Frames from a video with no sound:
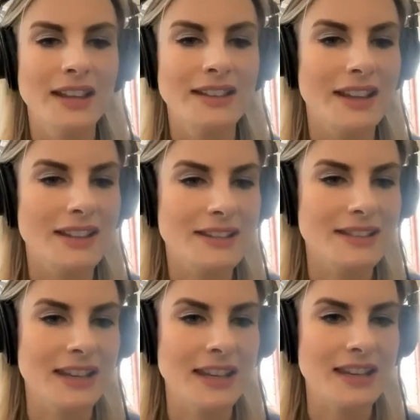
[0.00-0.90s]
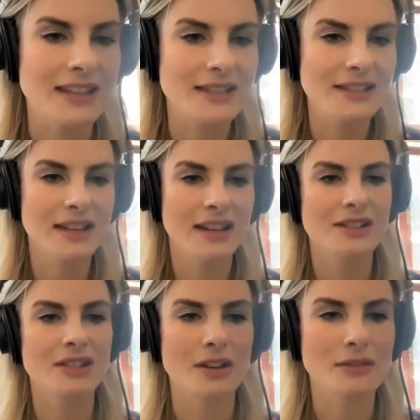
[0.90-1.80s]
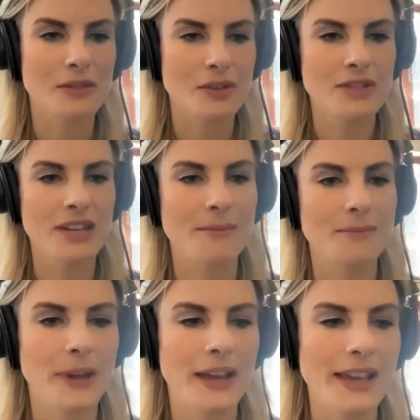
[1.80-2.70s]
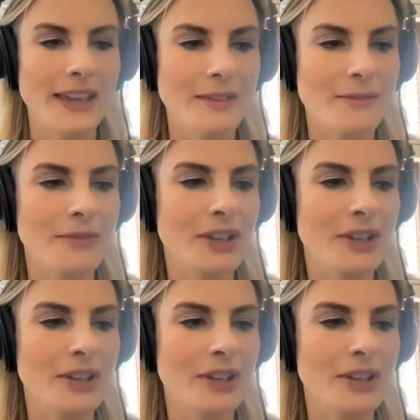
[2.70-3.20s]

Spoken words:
nuts, seeds, tofu, tempeh,